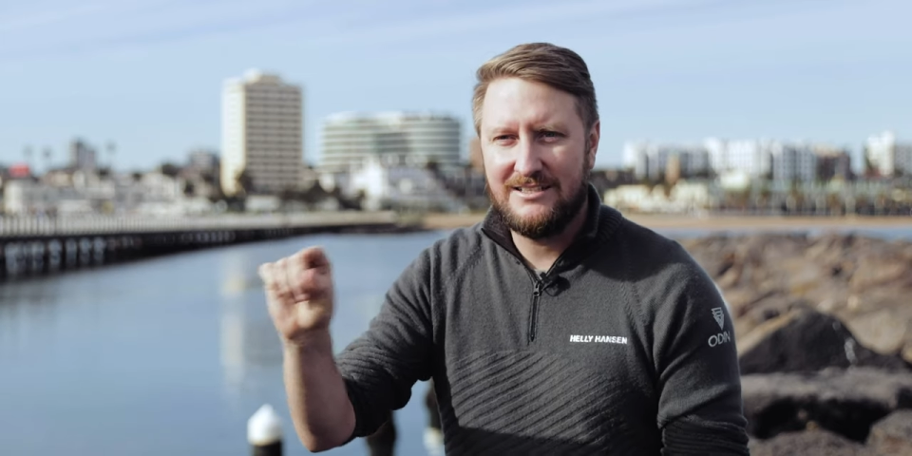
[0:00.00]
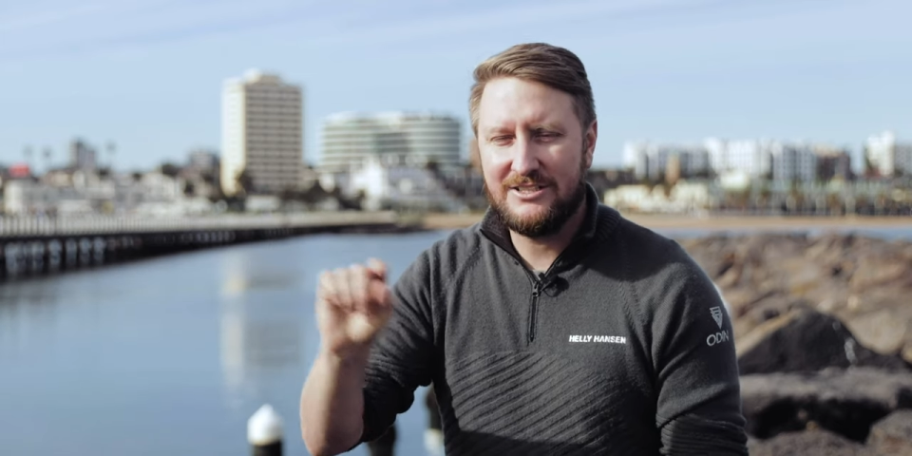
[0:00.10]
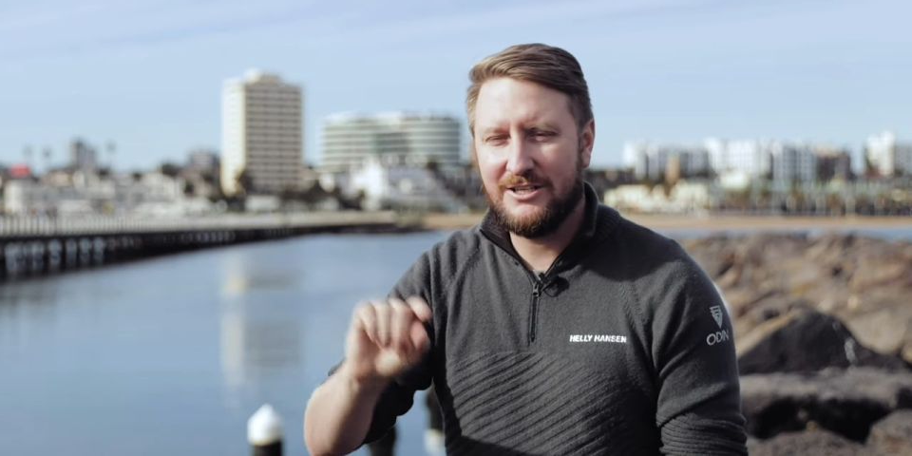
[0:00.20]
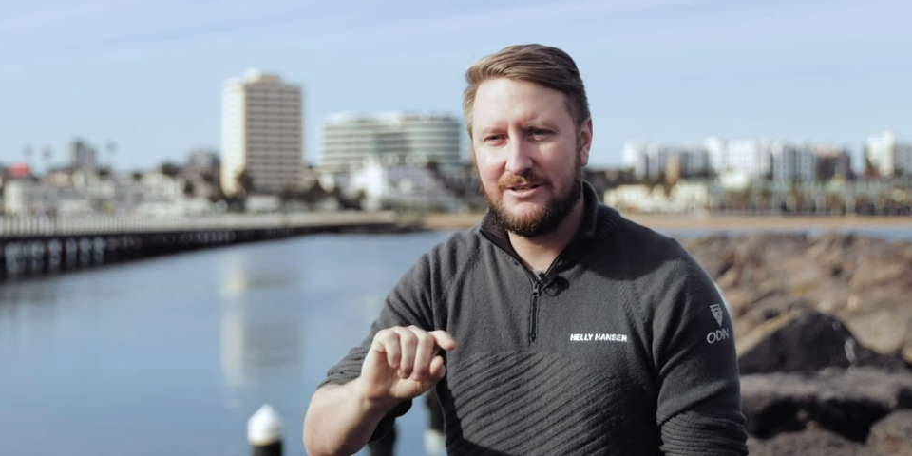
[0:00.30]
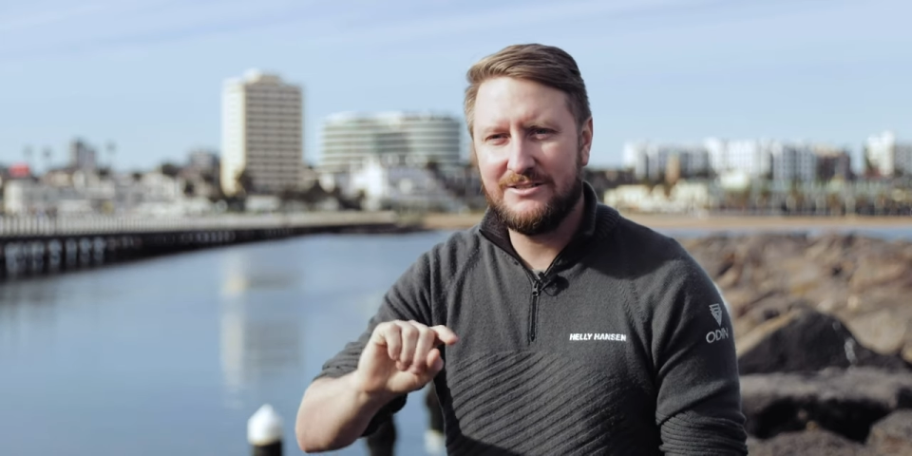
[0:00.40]

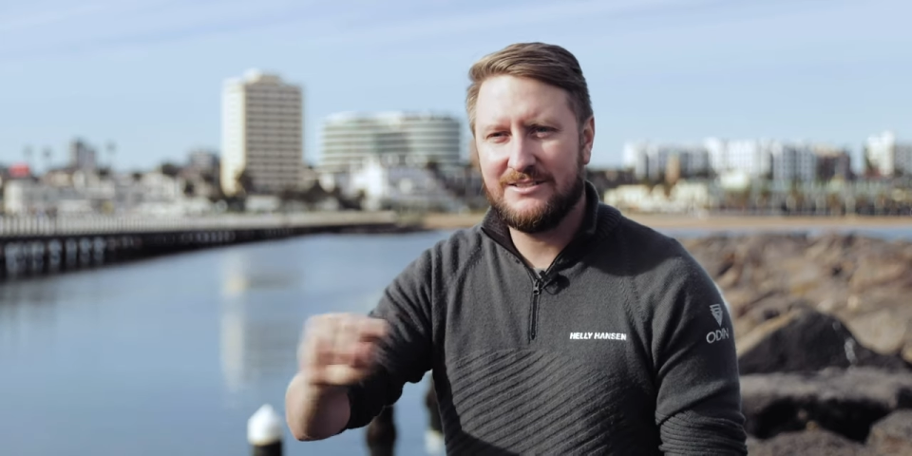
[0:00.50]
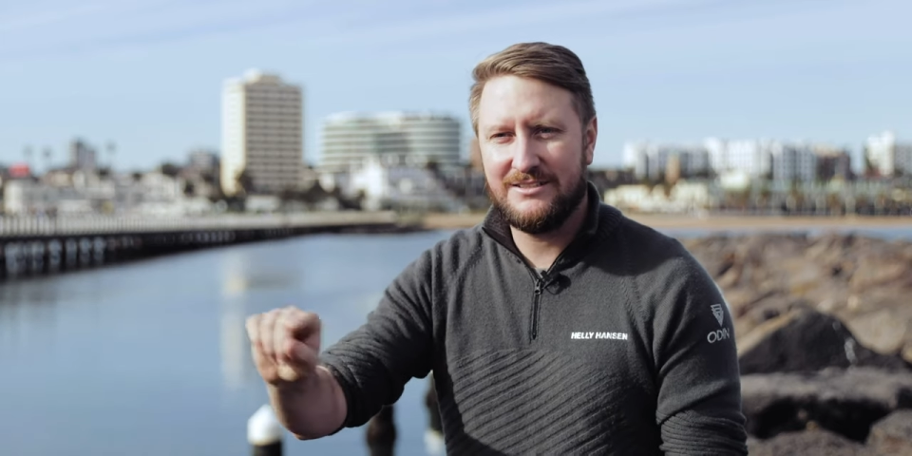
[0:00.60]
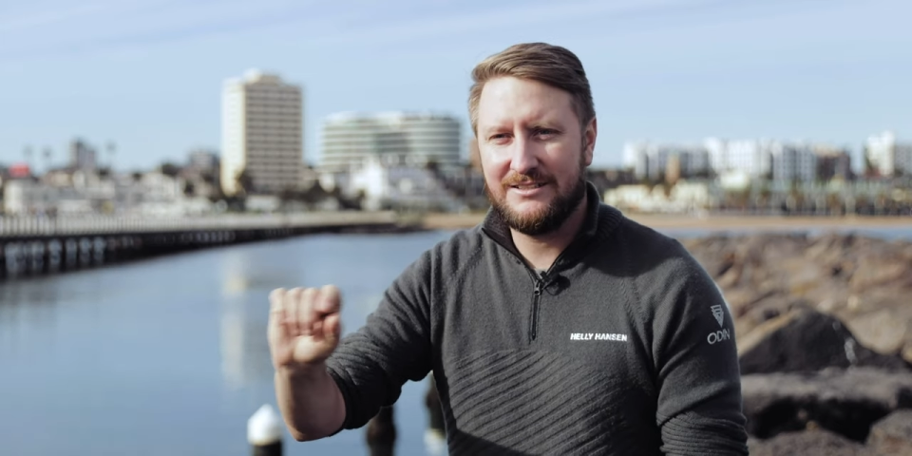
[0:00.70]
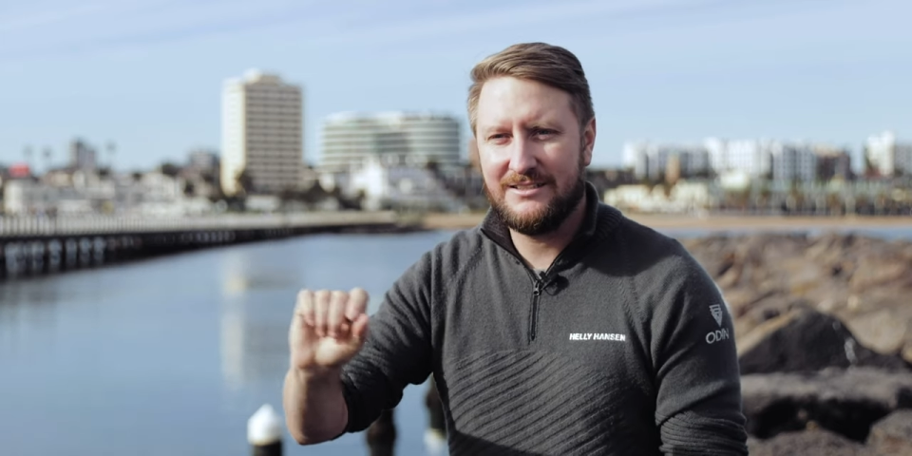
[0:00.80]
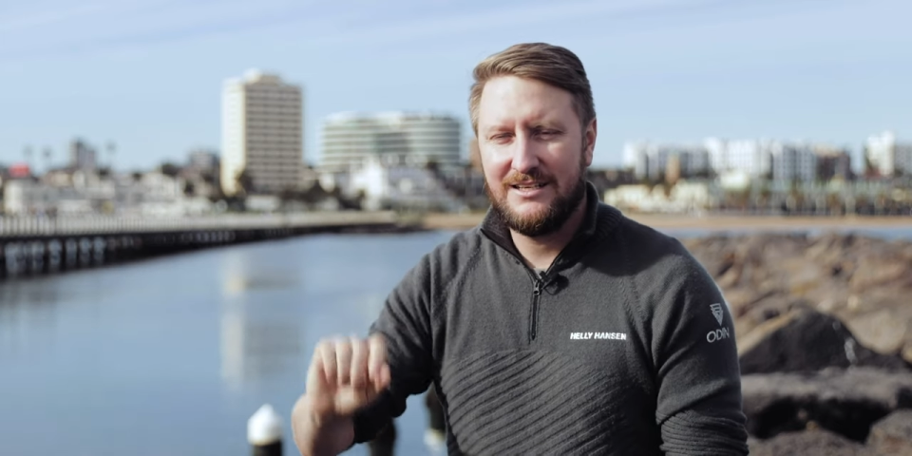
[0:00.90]
to go
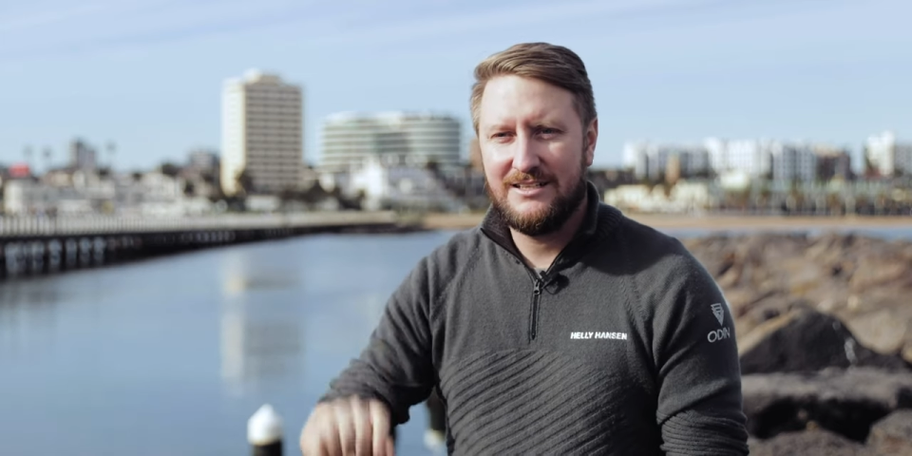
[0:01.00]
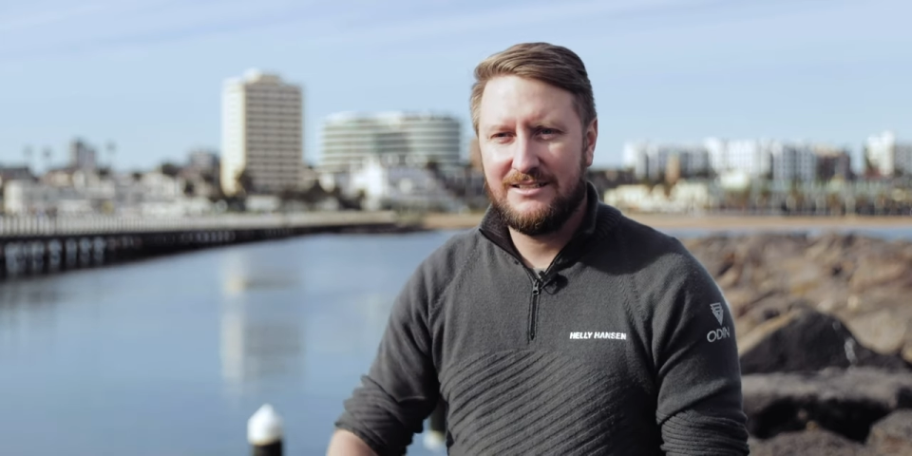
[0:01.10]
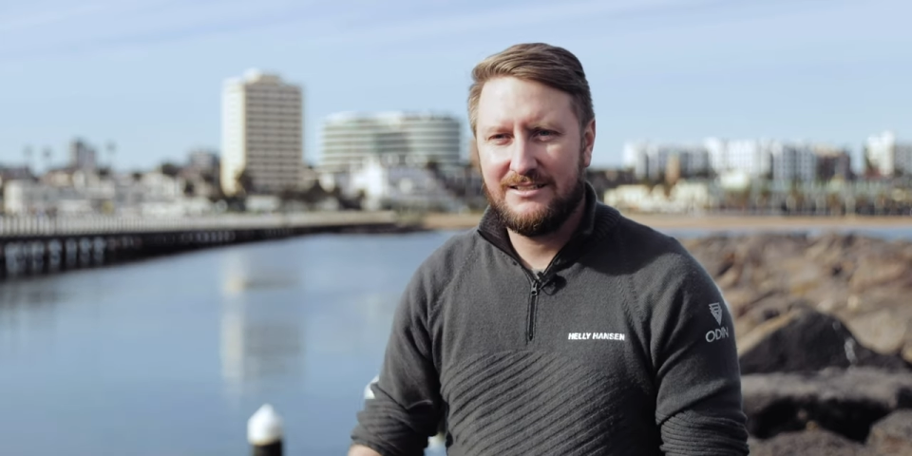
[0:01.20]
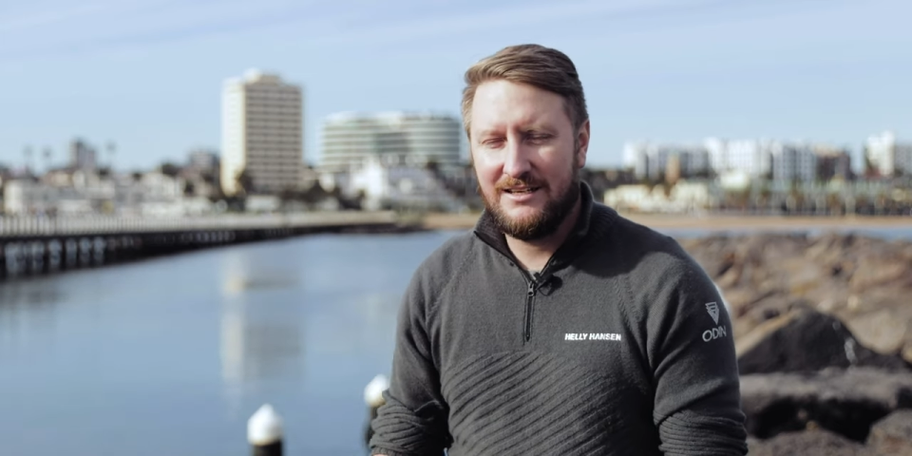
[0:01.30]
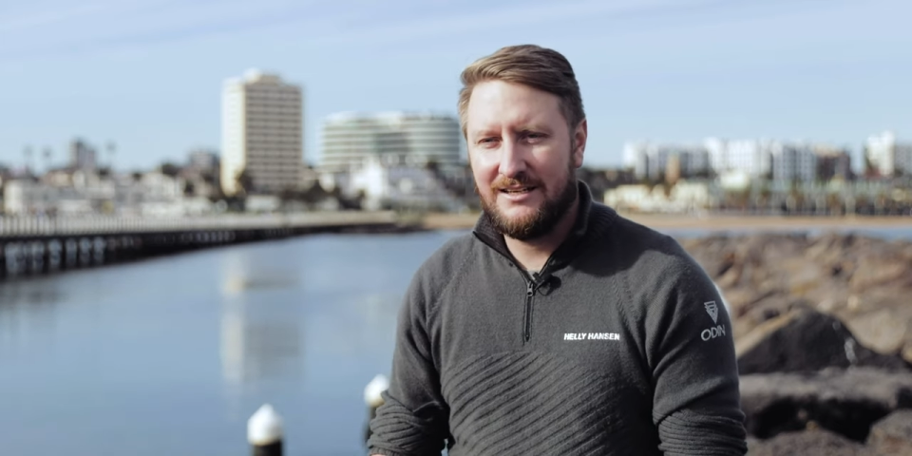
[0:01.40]
to
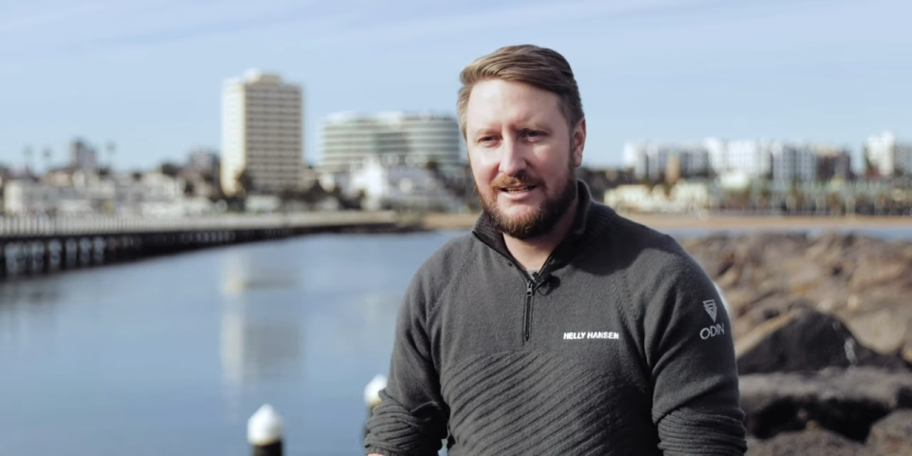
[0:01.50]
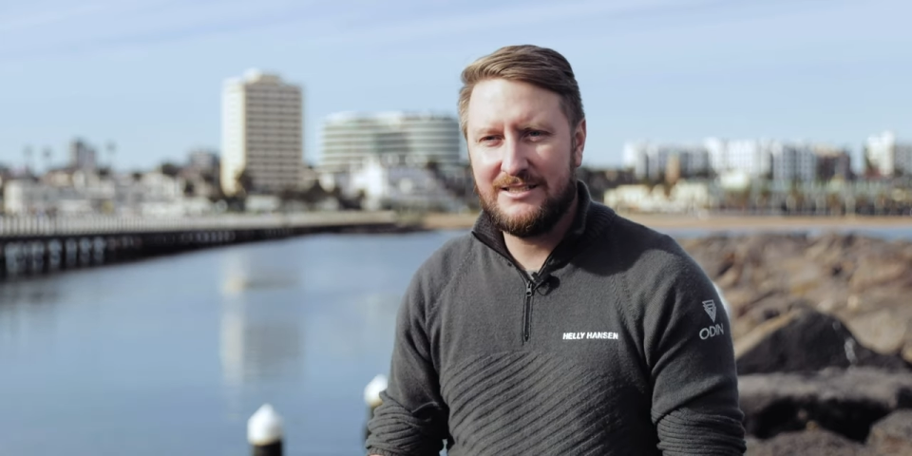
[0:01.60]
uh,